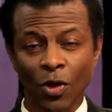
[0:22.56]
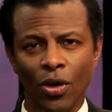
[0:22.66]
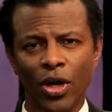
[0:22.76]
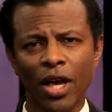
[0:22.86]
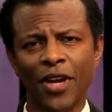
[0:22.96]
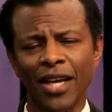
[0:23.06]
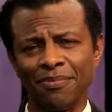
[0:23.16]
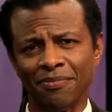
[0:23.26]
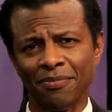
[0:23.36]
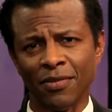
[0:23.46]
Good evening,
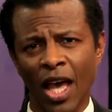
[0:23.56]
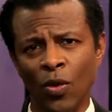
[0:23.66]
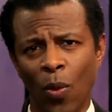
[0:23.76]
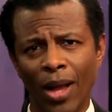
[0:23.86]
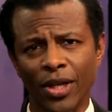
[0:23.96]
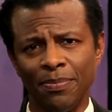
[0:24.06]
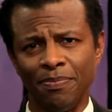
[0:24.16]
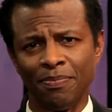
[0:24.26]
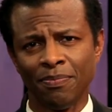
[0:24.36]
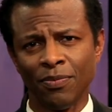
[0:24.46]
and welcome
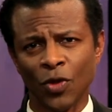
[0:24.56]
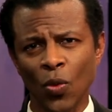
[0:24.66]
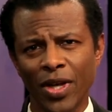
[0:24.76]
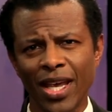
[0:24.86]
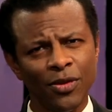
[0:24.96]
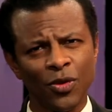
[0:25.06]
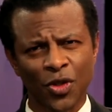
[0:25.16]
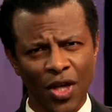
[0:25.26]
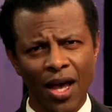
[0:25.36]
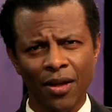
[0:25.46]
to
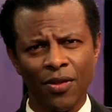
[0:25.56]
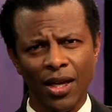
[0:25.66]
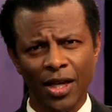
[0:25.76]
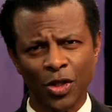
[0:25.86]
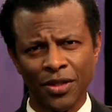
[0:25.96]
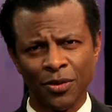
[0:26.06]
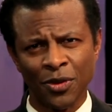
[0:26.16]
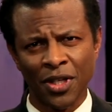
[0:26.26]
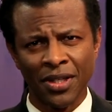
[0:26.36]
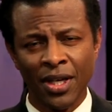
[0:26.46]
Inside the Legend.
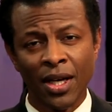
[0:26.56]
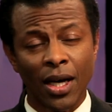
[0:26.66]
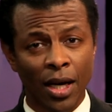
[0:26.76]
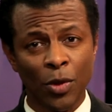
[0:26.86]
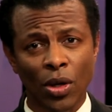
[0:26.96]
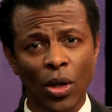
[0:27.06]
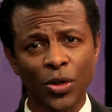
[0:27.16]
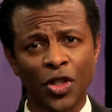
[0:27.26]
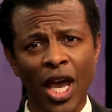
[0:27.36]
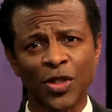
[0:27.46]
I'm your
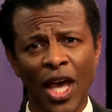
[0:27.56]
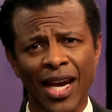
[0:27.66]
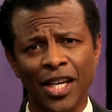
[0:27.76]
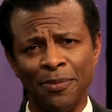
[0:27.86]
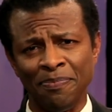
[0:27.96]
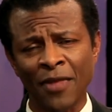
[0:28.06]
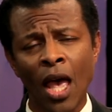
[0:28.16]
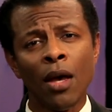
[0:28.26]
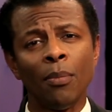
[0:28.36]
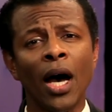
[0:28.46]
host, Chaz Hannigan.
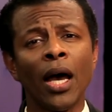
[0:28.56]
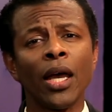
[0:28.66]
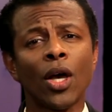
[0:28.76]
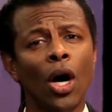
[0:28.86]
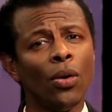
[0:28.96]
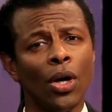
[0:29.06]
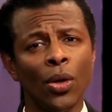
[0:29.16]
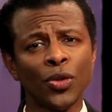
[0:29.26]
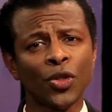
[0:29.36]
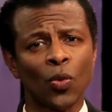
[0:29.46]
My
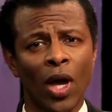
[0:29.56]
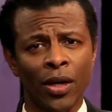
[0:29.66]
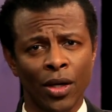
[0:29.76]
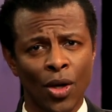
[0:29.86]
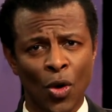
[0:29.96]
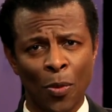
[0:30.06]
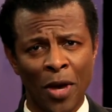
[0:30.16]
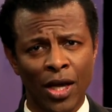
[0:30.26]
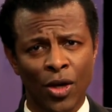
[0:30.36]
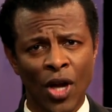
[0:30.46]
co-host, Rhonda
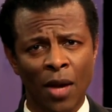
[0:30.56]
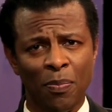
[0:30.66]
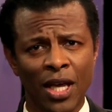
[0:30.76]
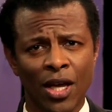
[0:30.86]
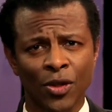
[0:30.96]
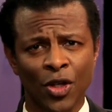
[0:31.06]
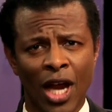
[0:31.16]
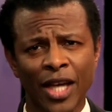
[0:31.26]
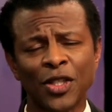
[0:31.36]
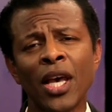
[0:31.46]
Kokopele, could not be here
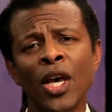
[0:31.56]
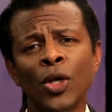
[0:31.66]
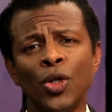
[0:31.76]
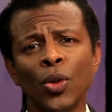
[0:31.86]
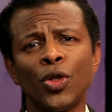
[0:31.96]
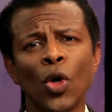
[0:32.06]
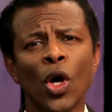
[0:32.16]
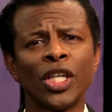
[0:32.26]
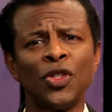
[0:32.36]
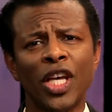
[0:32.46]
tonight due to
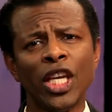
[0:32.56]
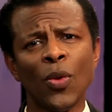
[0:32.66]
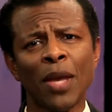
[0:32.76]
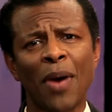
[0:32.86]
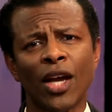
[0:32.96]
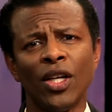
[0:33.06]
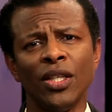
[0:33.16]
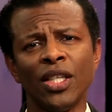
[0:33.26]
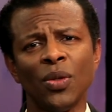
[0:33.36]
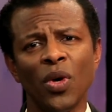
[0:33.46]
her continuing
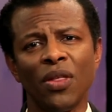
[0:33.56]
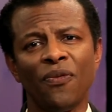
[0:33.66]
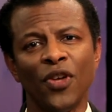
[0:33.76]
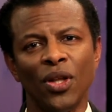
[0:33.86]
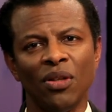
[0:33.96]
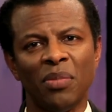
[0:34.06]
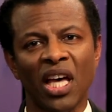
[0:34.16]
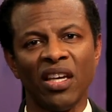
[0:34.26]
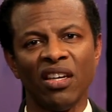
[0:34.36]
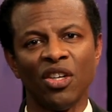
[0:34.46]
battle with
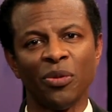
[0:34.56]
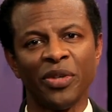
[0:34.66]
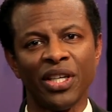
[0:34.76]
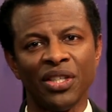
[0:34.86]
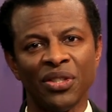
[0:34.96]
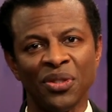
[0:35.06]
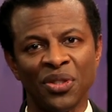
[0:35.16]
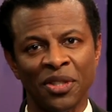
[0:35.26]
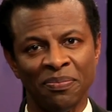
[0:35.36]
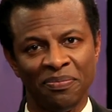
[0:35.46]
full-body
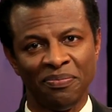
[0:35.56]
herpes.